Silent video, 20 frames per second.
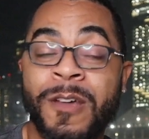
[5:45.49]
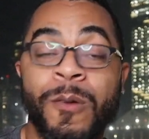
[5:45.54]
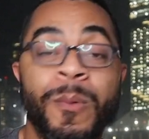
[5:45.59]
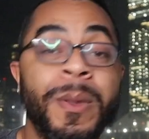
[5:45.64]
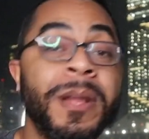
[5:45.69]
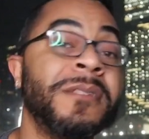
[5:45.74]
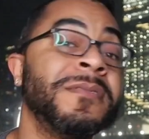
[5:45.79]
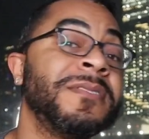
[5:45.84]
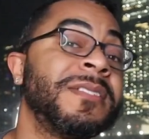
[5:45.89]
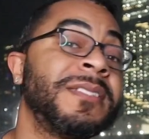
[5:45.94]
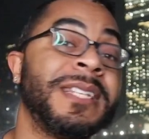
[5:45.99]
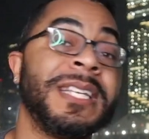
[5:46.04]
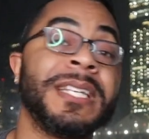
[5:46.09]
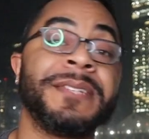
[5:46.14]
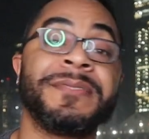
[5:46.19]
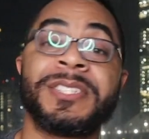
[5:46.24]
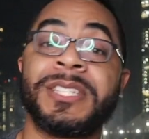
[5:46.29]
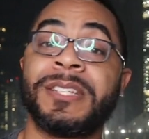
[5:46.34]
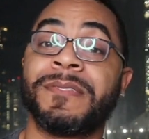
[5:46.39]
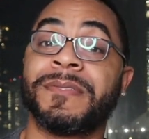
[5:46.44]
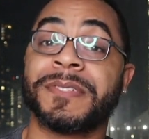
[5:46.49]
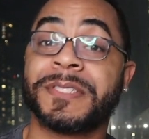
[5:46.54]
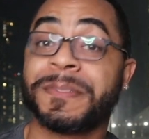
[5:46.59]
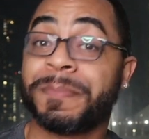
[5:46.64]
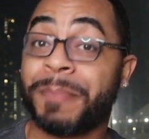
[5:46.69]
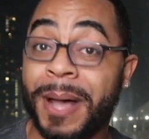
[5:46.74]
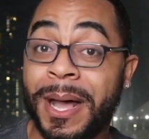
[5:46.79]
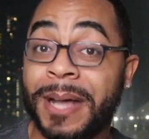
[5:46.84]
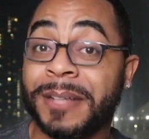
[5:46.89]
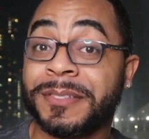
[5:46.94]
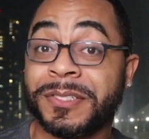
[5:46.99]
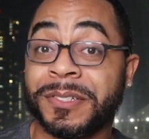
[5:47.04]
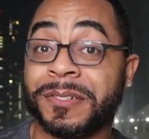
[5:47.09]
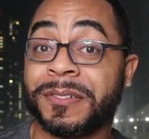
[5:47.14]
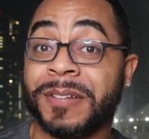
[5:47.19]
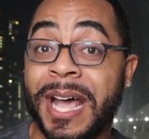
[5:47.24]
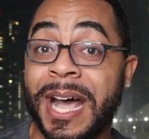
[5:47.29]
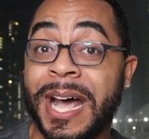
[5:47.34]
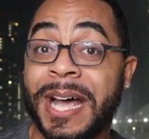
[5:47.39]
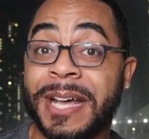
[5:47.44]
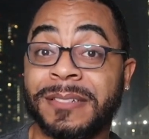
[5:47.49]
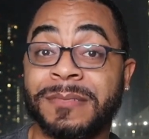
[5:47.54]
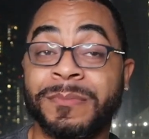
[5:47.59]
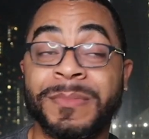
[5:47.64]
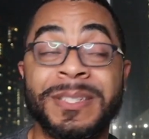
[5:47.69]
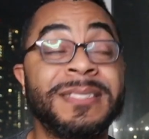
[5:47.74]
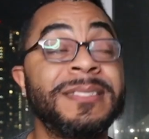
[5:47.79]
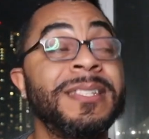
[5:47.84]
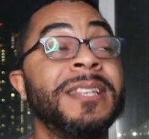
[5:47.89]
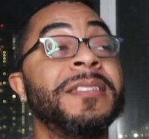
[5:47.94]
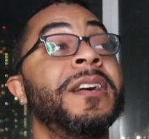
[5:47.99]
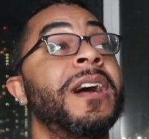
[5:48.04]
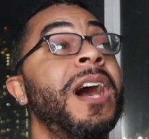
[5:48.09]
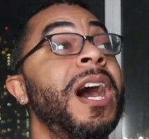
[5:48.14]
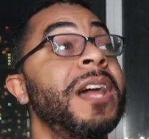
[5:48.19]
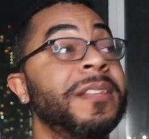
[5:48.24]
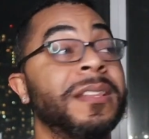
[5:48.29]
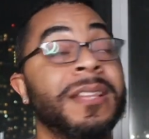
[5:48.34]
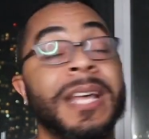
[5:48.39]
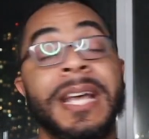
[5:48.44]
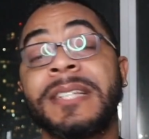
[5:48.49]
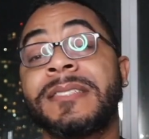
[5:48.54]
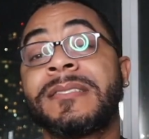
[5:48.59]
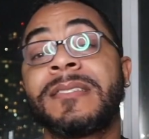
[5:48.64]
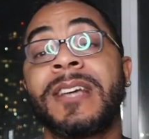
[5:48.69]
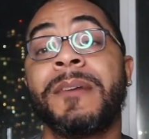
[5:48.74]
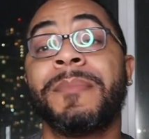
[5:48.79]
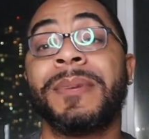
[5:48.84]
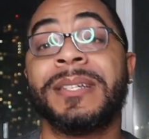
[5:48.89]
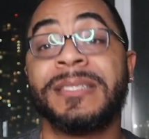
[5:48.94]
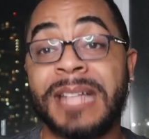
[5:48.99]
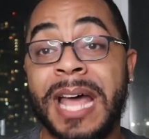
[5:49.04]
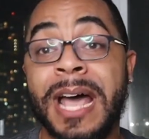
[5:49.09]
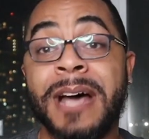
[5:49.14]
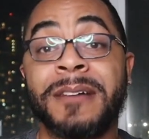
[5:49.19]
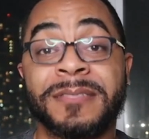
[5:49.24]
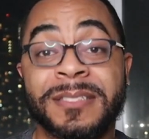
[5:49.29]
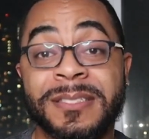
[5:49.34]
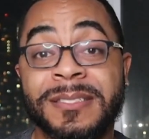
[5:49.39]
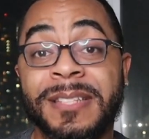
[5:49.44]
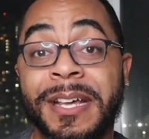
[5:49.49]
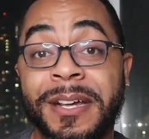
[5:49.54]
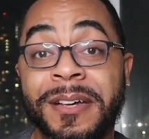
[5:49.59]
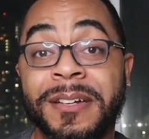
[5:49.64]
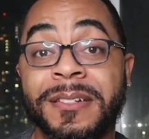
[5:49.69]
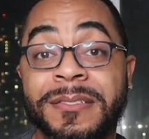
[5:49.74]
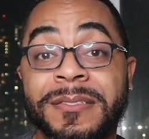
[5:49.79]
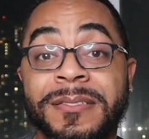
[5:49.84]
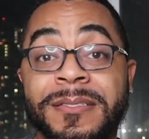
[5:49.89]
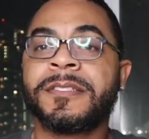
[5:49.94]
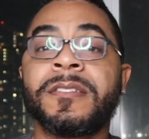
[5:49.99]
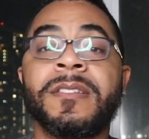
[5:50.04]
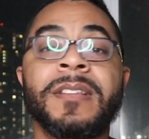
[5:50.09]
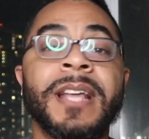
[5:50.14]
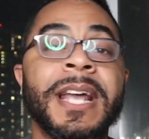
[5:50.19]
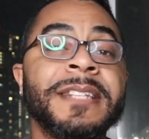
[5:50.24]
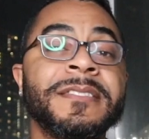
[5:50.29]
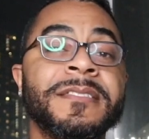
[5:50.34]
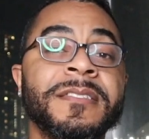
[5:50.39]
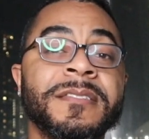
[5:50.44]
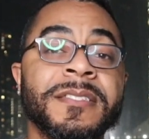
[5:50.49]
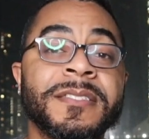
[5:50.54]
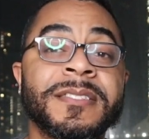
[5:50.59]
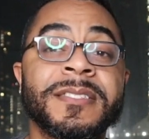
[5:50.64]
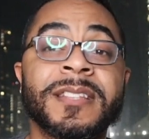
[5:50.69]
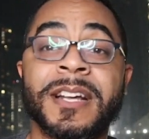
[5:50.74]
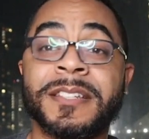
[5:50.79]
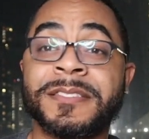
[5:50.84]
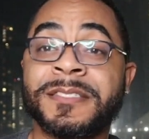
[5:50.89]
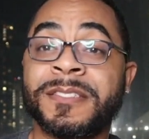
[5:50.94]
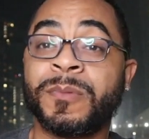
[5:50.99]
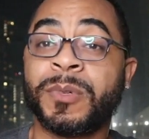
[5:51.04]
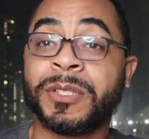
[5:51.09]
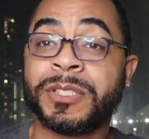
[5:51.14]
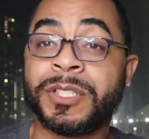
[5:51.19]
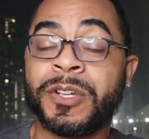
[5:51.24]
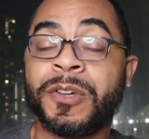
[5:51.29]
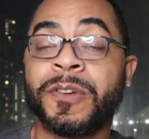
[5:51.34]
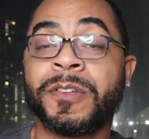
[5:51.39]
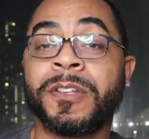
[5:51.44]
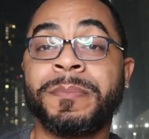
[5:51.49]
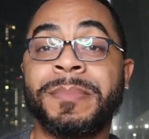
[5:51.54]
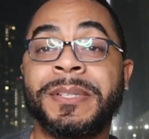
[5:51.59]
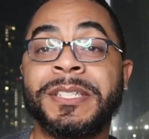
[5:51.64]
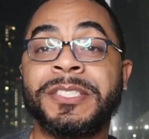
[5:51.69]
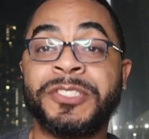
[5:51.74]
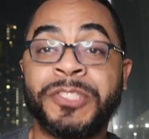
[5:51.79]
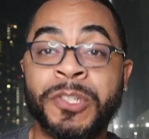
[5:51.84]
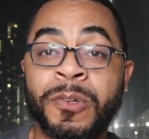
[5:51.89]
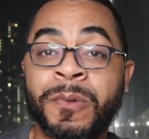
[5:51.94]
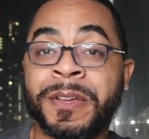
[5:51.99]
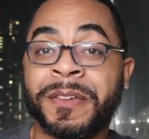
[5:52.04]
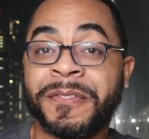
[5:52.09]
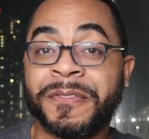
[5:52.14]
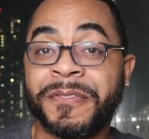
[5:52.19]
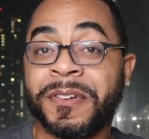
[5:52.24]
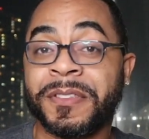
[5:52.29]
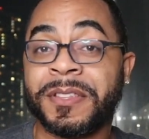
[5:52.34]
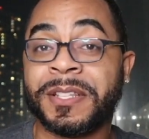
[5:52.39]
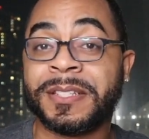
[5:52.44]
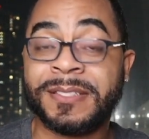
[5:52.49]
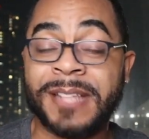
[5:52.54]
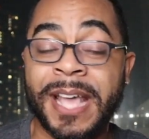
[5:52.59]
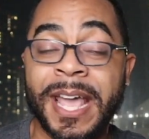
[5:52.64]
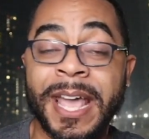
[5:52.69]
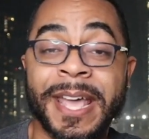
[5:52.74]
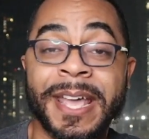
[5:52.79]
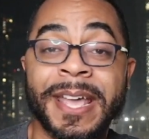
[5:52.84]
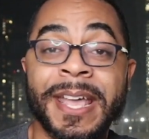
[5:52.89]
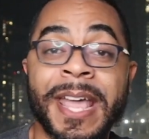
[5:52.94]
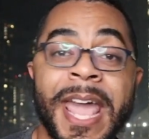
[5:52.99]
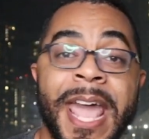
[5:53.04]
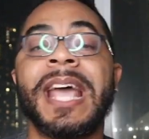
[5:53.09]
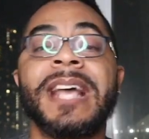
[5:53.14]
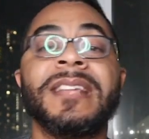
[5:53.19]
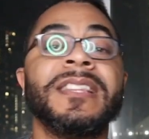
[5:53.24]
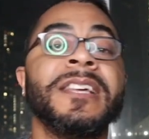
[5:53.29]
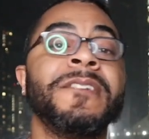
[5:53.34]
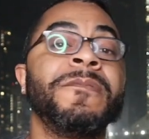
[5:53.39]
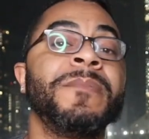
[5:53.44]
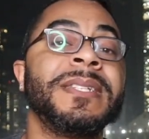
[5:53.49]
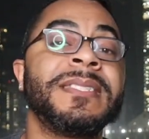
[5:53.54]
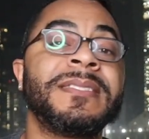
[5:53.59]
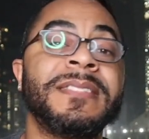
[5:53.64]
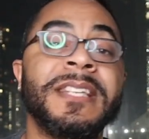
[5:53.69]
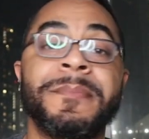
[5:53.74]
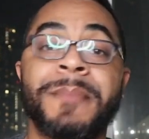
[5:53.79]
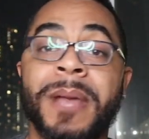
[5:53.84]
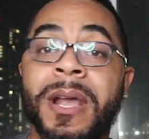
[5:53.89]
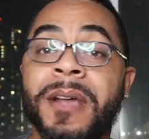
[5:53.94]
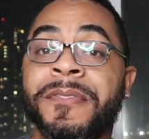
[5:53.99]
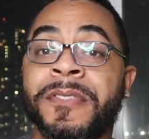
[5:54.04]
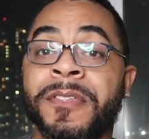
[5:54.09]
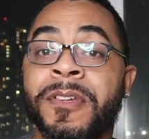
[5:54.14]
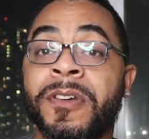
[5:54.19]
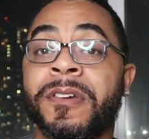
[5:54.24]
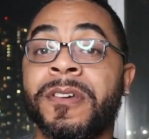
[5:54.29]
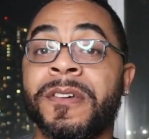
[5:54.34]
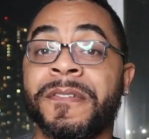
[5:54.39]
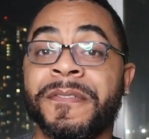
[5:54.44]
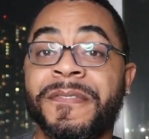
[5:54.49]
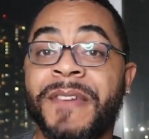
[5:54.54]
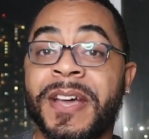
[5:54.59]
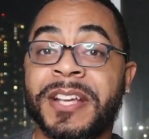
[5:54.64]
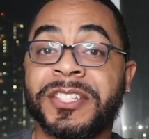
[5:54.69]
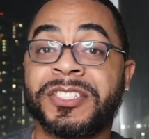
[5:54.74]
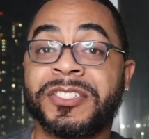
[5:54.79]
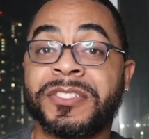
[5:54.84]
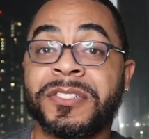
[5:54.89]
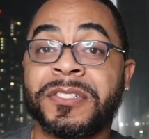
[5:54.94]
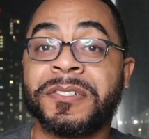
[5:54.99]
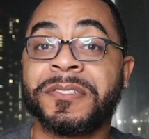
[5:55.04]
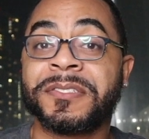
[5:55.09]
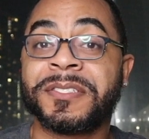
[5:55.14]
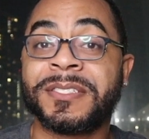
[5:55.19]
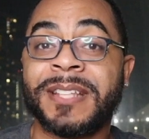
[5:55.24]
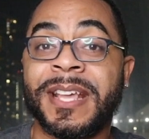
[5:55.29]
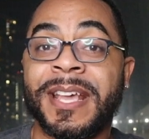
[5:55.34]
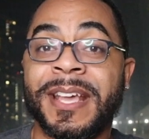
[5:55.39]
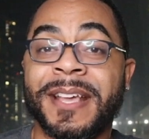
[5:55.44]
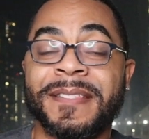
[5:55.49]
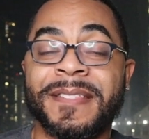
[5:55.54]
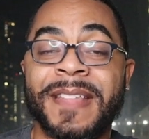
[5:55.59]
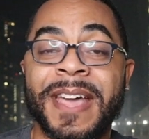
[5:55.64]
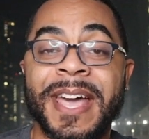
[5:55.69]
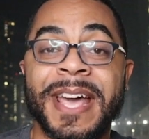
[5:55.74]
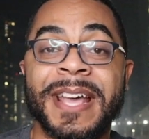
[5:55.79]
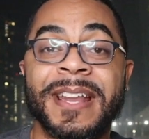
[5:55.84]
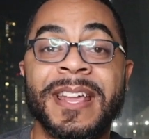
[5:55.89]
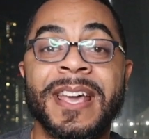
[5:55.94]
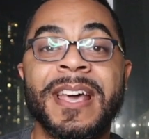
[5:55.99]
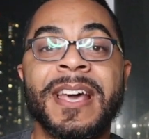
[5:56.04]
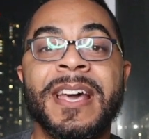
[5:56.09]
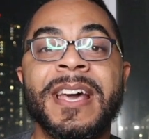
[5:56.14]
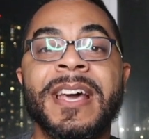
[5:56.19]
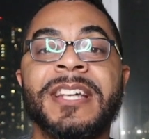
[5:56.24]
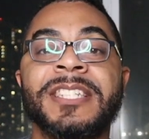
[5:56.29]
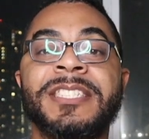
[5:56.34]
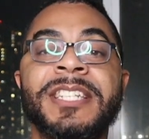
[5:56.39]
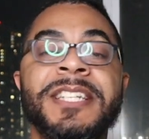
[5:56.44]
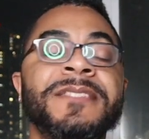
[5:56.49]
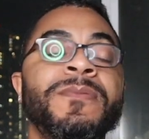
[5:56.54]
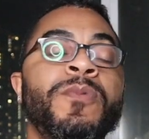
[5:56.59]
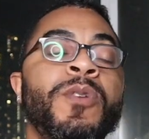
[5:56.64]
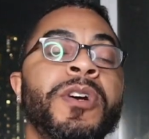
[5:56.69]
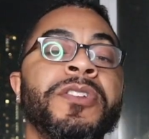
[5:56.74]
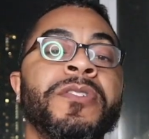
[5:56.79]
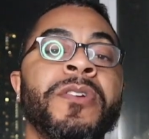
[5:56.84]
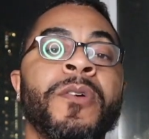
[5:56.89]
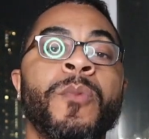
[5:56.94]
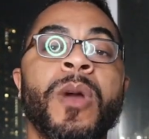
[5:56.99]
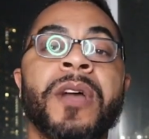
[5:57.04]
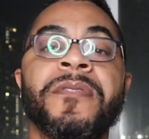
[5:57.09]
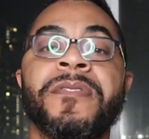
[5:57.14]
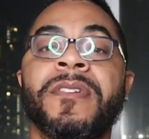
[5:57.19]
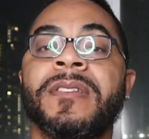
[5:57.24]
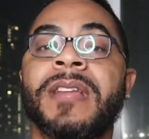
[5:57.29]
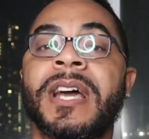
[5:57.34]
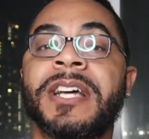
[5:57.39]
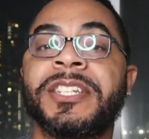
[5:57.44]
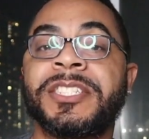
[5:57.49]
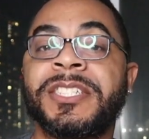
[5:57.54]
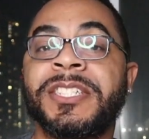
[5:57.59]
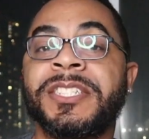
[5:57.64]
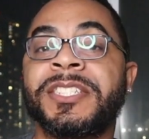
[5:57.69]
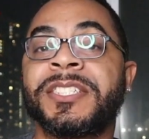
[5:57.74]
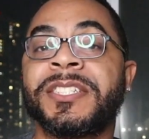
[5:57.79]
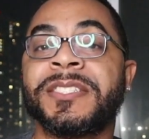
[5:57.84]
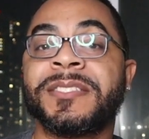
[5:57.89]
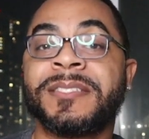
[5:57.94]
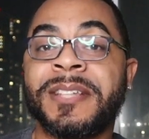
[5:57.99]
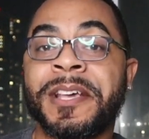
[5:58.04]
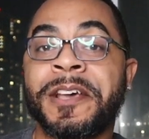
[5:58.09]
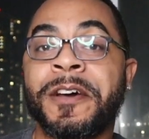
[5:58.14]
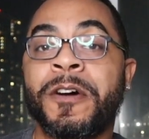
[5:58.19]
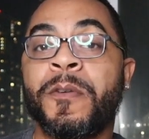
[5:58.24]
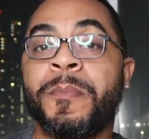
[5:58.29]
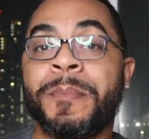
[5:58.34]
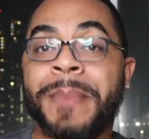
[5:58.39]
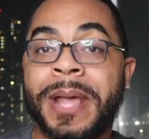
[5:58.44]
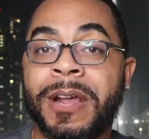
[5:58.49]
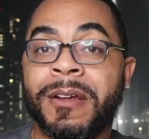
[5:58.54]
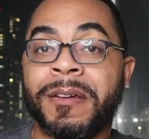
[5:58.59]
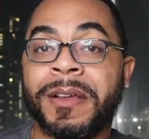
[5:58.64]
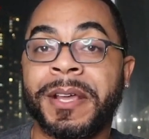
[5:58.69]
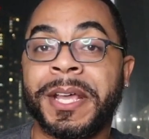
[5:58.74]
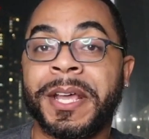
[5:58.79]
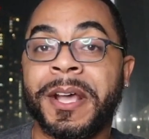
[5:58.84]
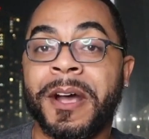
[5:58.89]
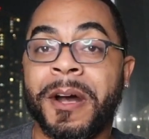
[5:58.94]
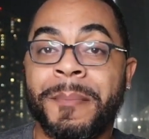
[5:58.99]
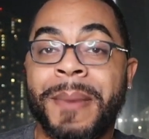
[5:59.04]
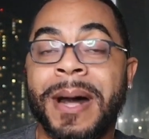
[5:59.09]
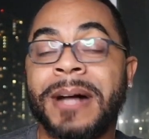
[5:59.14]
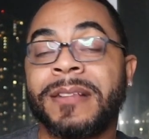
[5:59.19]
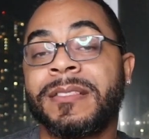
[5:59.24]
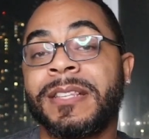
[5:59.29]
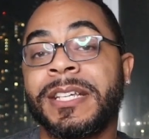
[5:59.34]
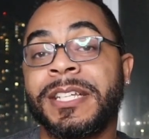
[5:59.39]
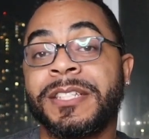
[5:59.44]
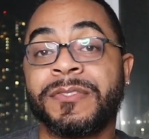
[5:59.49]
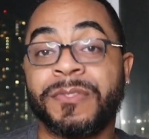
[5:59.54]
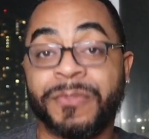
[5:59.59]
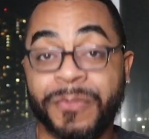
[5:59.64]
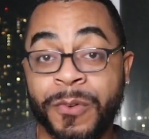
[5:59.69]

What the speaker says: We don't see if she responds or not. We see the other ladies coming downstairs. So the ladies are discussing what they're going to be doing for the day. And then we see Meredith in her confessional saying that she's wondering whether or not she should tell Mary about these